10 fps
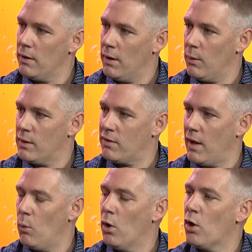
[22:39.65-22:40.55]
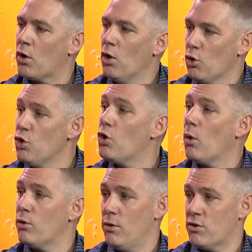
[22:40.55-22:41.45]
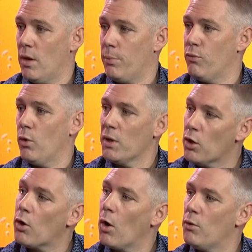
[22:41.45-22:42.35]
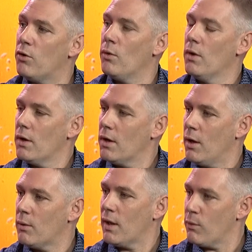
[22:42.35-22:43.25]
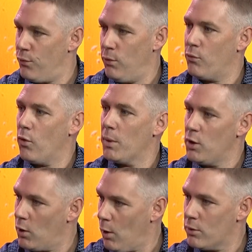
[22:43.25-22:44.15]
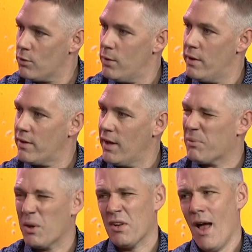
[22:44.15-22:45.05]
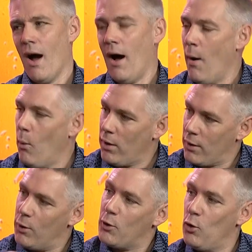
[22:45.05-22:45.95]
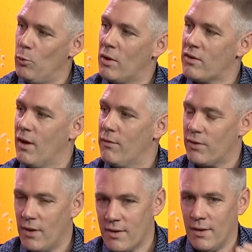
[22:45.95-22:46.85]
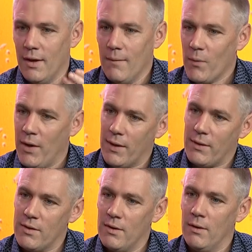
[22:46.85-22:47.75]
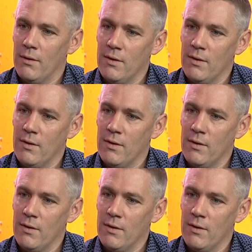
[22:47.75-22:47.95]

It's saying, well, look, you go and do the shopping for me. You go and do, get the food for me. You go and do these things because I want to cocoon myself. So I think there's a